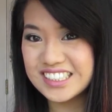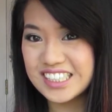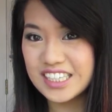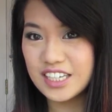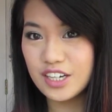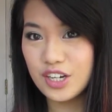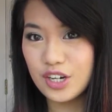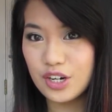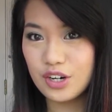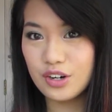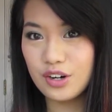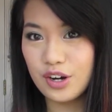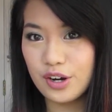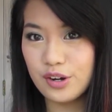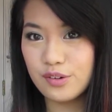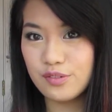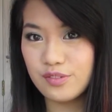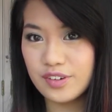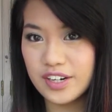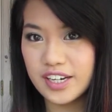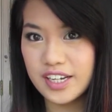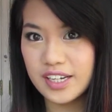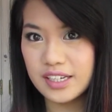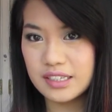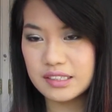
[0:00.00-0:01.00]
Yeah,
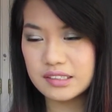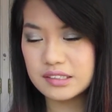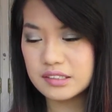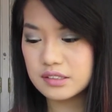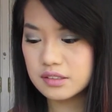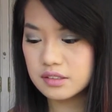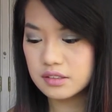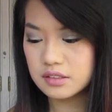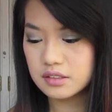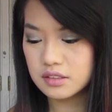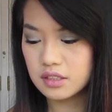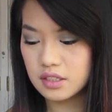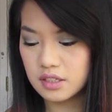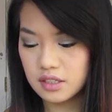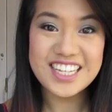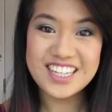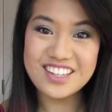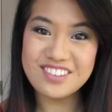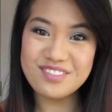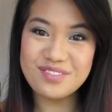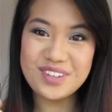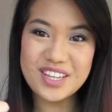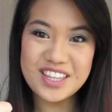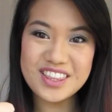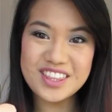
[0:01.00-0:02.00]
hopefully.
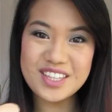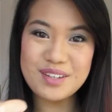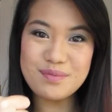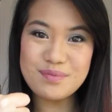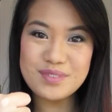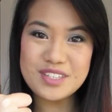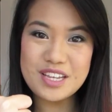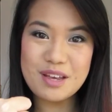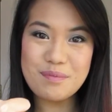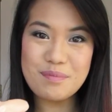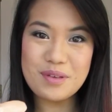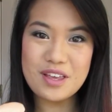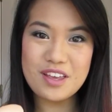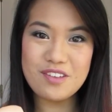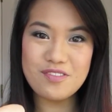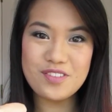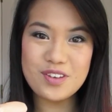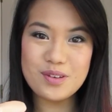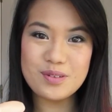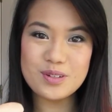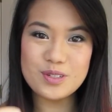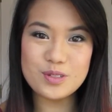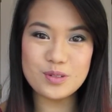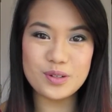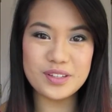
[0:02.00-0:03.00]
Give me a thumbs up if
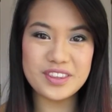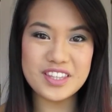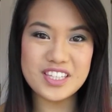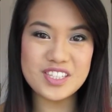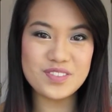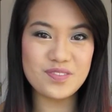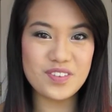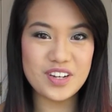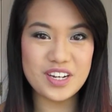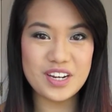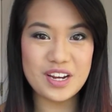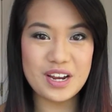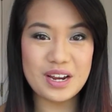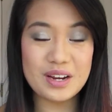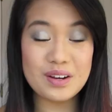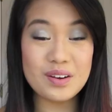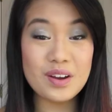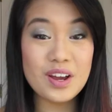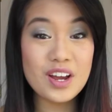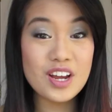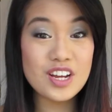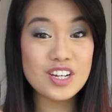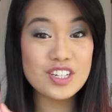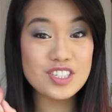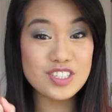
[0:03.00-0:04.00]
you enjoyed this video.
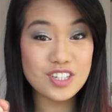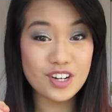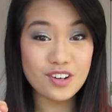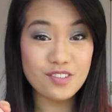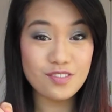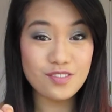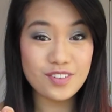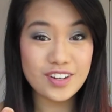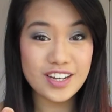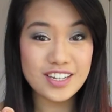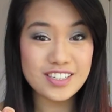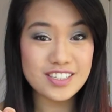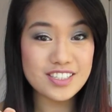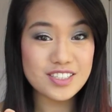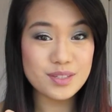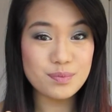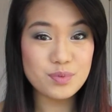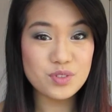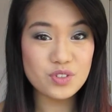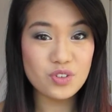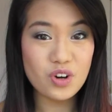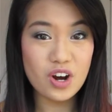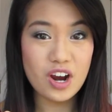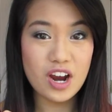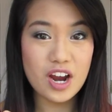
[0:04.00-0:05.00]
Don't forget to
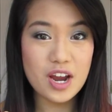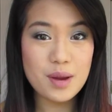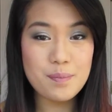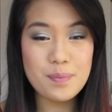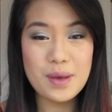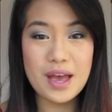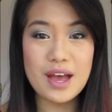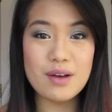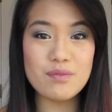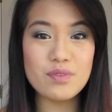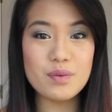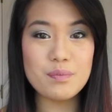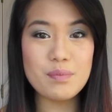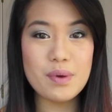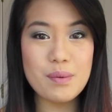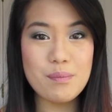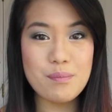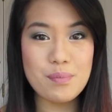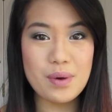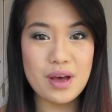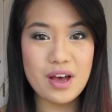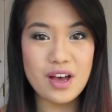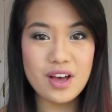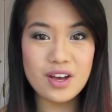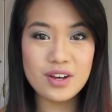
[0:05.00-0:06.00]
subscribe, and
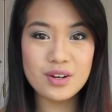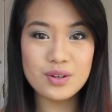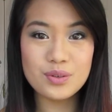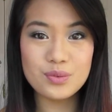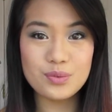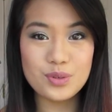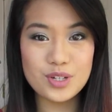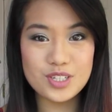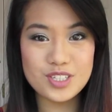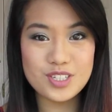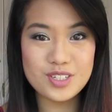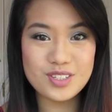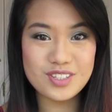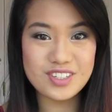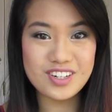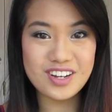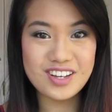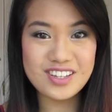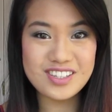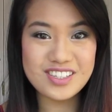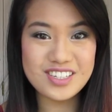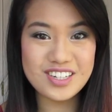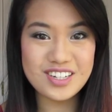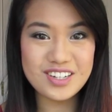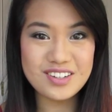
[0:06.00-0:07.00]
remember, what do?
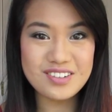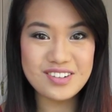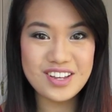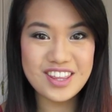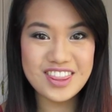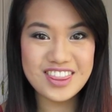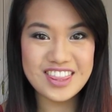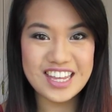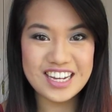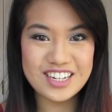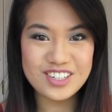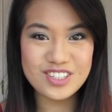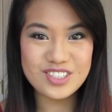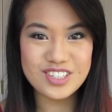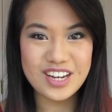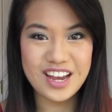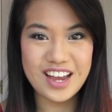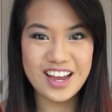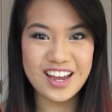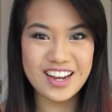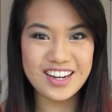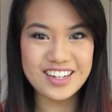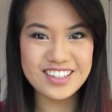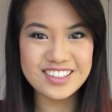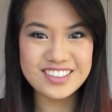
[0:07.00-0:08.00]
They
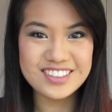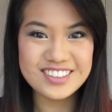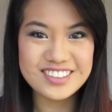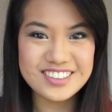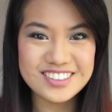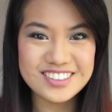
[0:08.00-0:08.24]
shine.